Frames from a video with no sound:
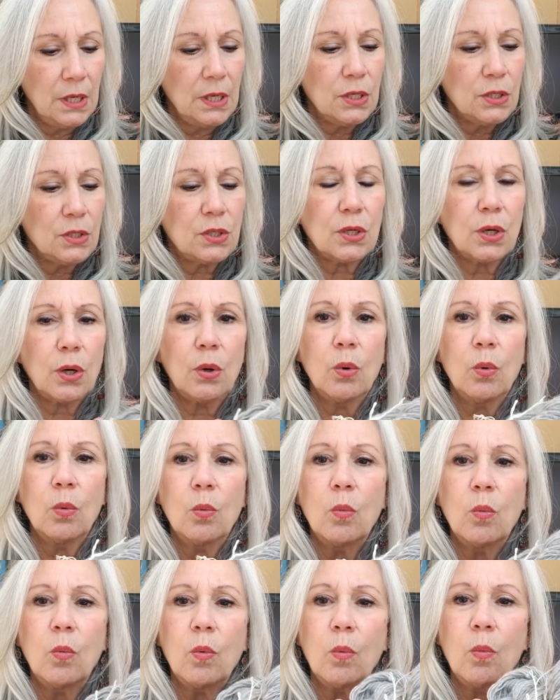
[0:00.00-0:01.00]

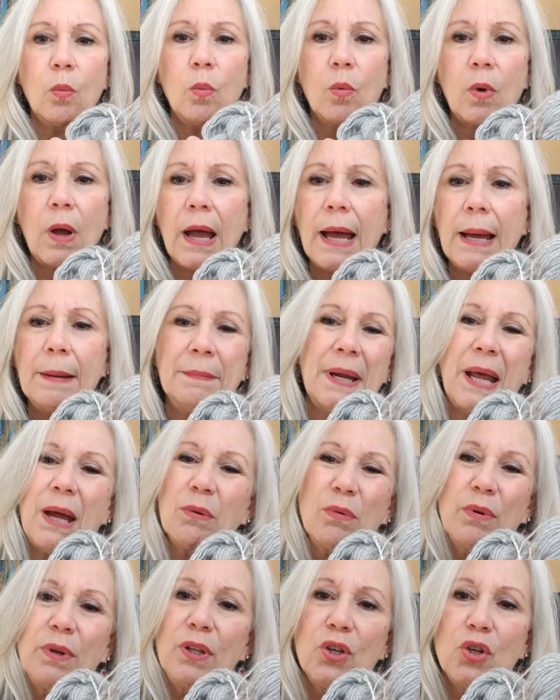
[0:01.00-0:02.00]
So I'm not
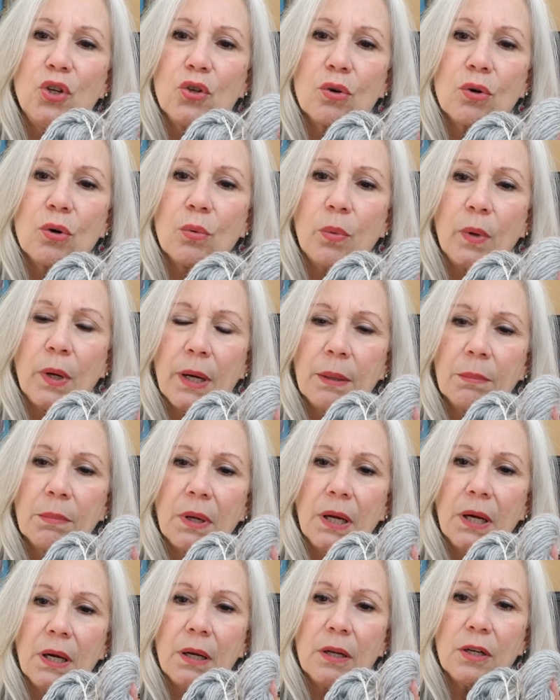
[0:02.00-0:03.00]
really sure what I'm
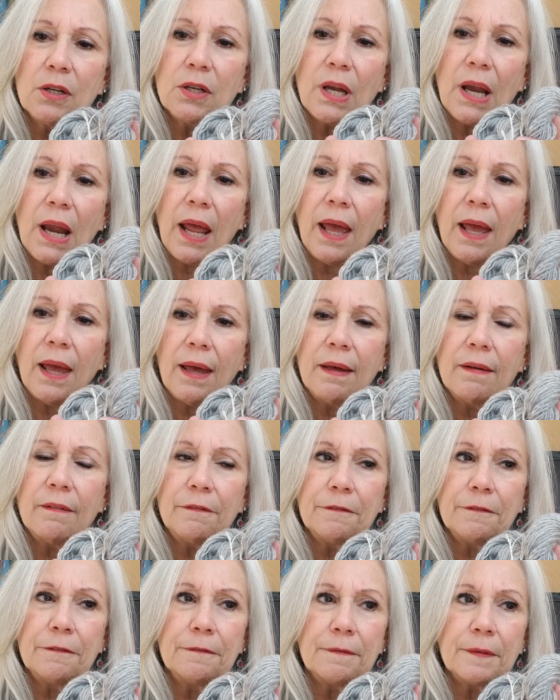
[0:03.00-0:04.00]
going to have
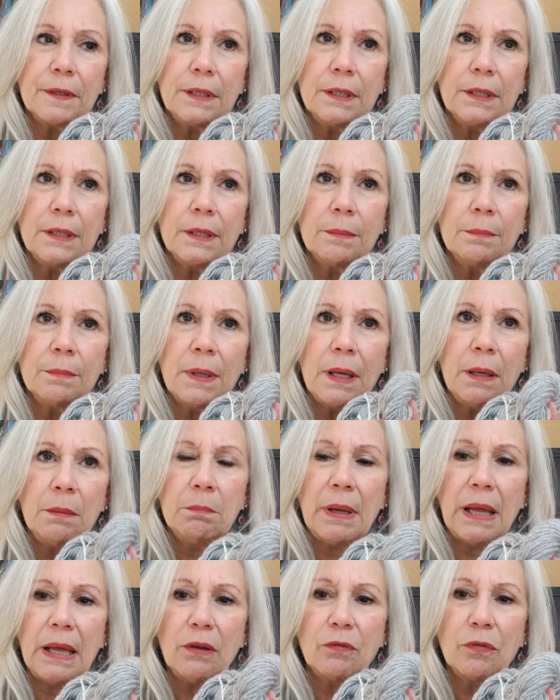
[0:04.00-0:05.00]
um, and
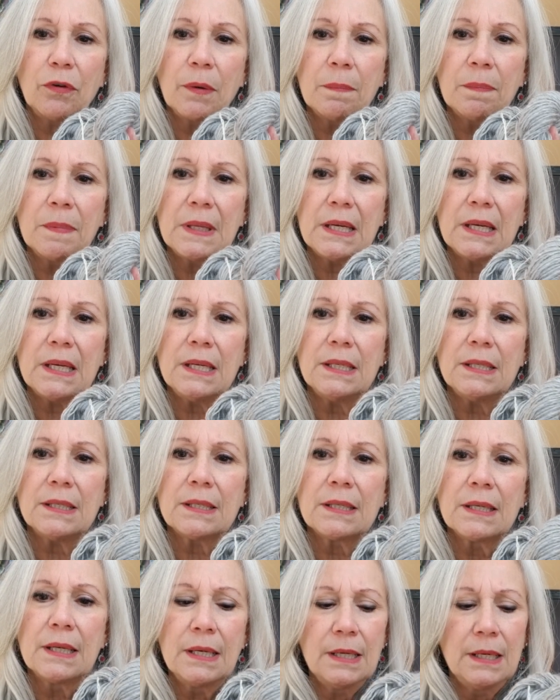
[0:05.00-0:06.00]
make from
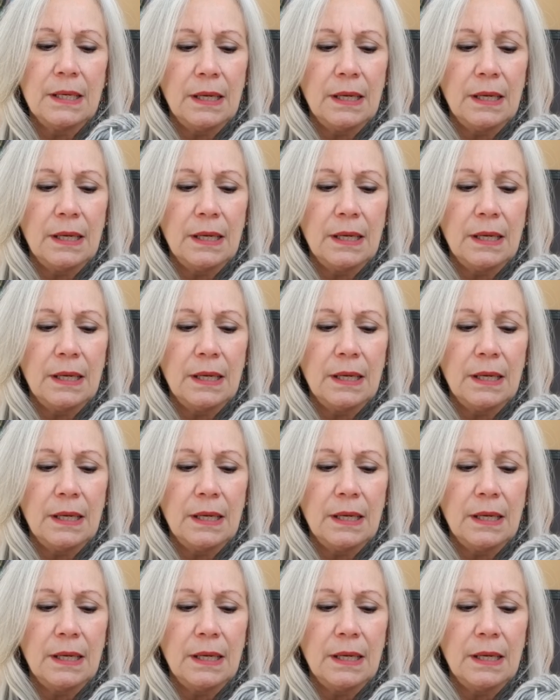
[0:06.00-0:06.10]
these.